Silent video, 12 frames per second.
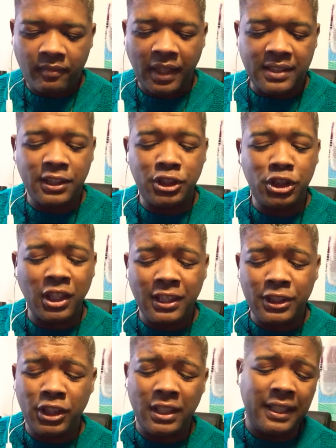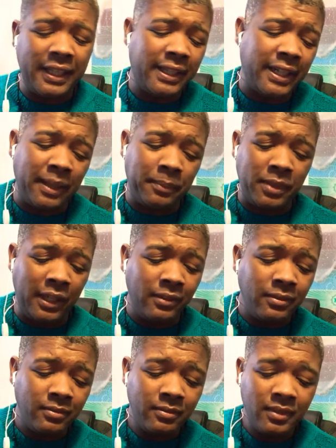It's a chilly, chilly day in Cape
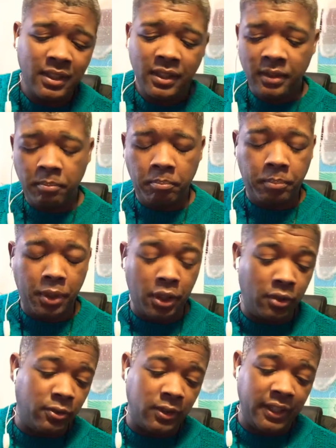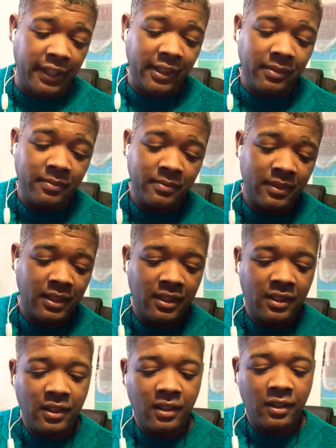Town. Beautiful day.
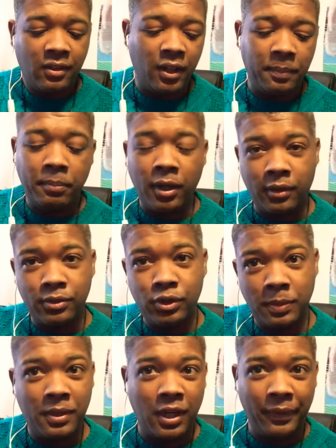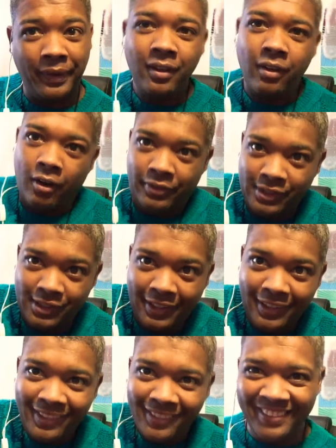Got a pot of soup going,
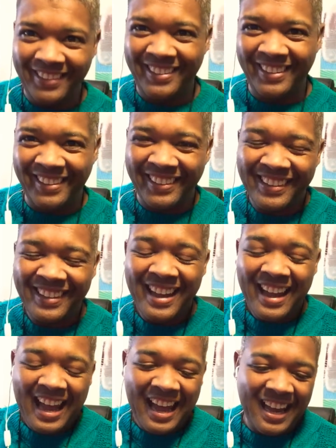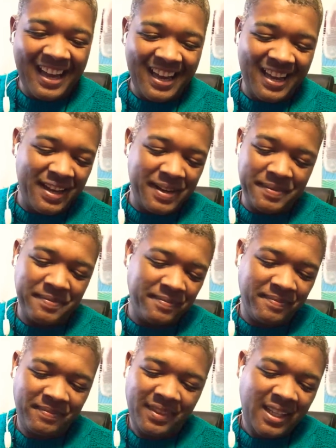obviously.
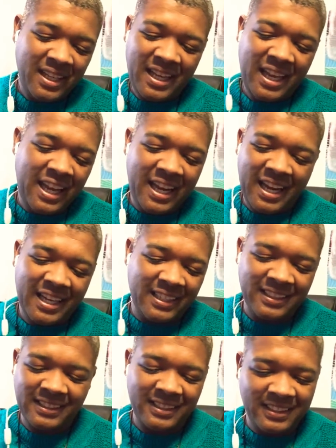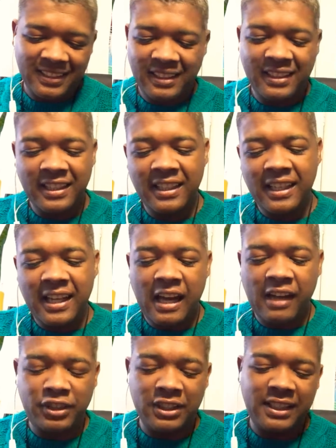and
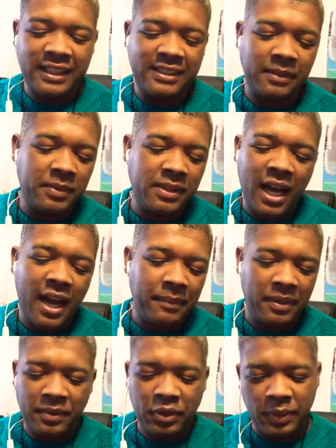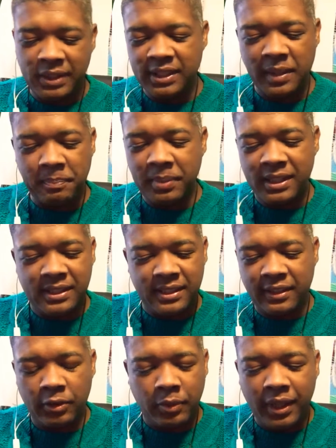I've just had some time in between some
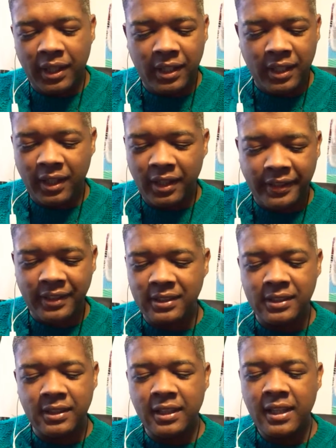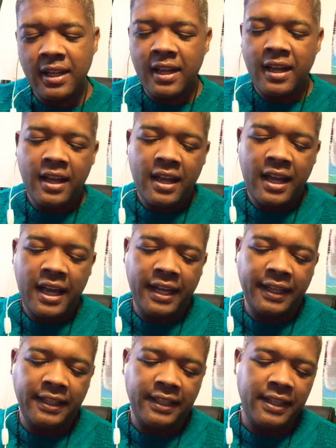personal readings.
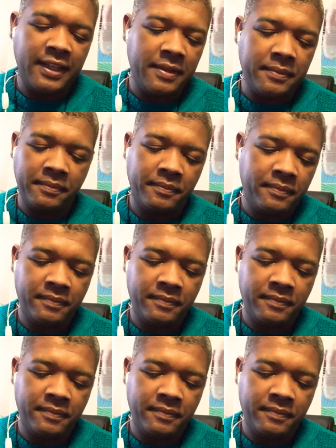And I'm